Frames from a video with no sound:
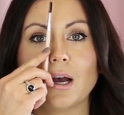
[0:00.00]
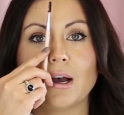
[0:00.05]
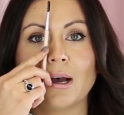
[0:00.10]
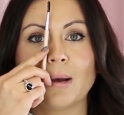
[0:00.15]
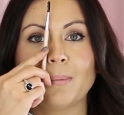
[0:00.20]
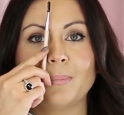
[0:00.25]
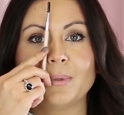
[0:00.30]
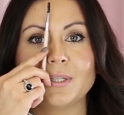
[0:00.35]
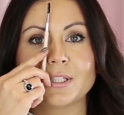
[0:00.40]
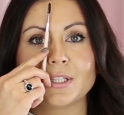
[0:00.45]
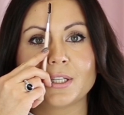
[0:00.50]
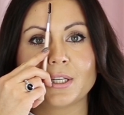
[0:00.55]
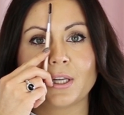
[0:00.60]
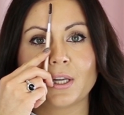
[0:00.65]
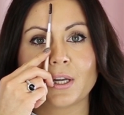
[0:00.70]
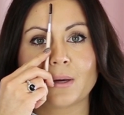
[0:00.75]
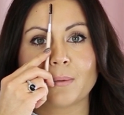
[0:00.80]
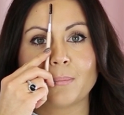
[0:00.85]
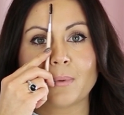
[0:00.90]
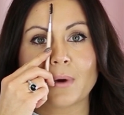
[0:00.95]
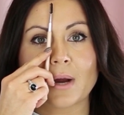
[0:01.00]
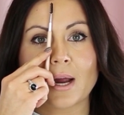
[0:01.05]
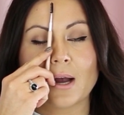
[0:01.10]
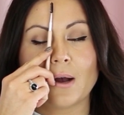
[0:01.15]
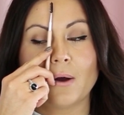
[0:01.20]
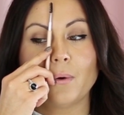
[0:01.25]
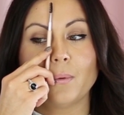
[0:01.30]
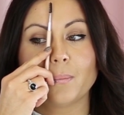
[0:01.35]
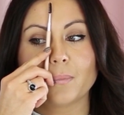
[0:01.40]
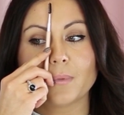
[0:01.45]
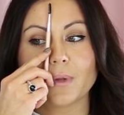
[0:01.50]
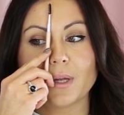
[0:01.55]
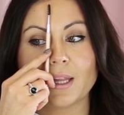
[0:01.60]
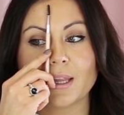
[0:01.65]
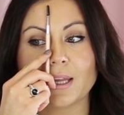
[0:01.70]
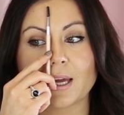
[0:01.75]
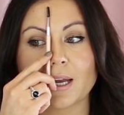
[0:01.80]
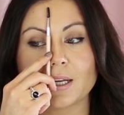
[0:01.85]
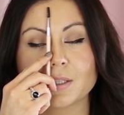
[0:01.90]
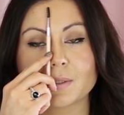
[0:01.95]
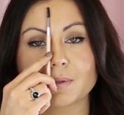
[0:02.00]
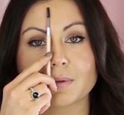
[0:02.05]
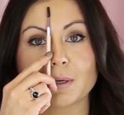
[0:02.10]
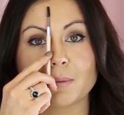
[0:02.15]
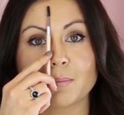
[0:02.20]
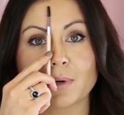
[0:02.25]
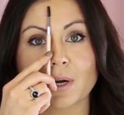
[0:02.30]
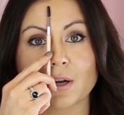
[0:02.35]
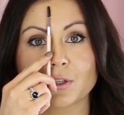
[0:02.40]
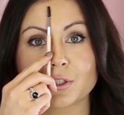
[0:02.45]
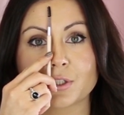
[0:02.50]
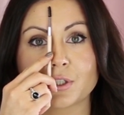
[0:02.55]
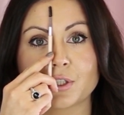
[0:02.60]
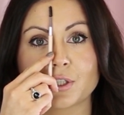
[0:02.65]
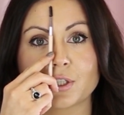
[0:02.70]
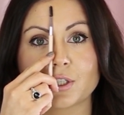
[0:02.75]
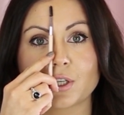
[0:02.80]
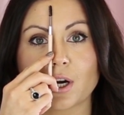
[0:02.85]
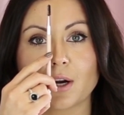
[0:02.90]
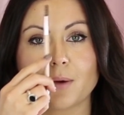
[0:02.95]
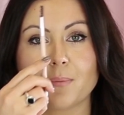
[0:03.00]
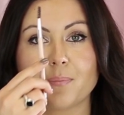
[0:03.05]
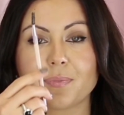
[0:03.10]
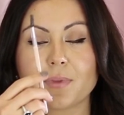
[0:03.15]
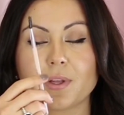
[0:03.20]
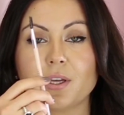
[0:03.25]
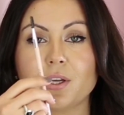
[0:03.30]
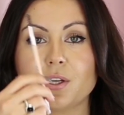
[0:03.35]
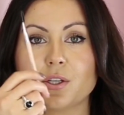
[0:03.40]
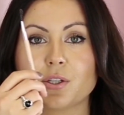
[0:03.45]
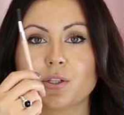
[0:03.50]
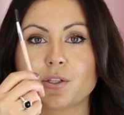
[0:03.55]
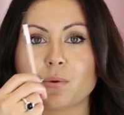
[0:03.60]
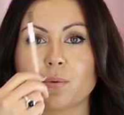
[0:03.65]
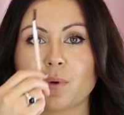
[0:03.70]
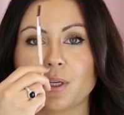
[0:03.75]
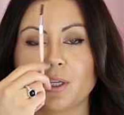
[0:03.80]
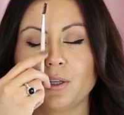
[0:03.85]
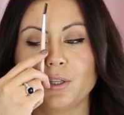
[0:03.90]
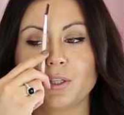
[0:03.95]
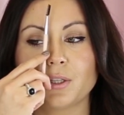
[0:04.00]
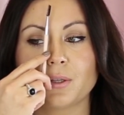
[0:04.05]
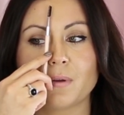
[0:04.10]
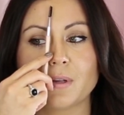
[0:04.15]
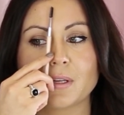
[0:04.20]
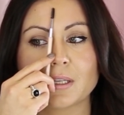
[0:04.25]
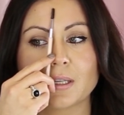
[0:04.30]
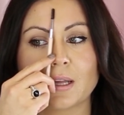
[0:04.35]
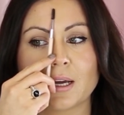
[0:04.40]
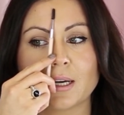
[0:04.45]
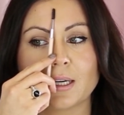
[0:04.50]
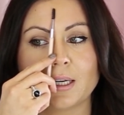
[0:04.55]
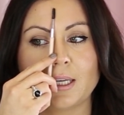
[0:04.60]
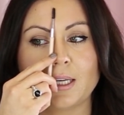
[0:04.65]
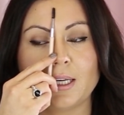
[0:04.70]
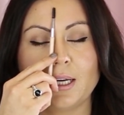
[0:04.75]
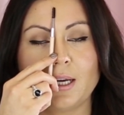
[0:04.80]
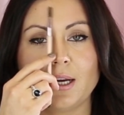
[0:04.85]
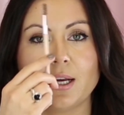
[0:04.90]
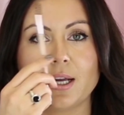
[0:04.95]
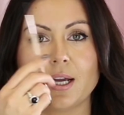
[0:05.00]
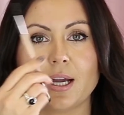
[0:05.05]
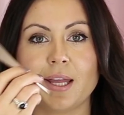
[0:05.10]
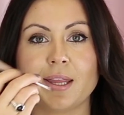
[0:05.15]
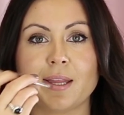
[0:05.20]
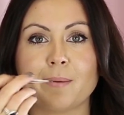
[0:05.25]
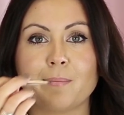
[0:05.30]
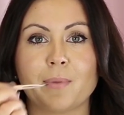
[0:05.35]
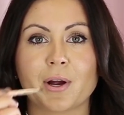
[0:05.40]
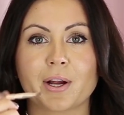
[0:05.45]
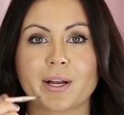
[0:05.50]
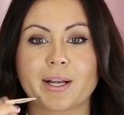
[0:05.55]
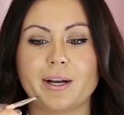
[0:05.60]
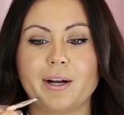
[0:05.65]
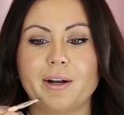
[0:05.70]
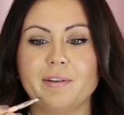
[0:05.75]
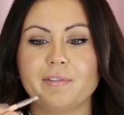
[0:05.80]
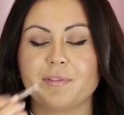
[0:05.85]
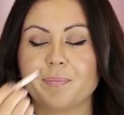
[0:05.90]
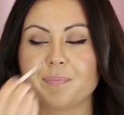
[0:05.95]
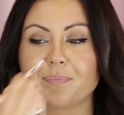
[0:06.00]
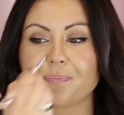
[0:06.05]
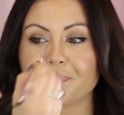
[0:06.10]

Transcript: up until your brow, and that is where your brow should start. So what you'll do is line it here and then mark it off.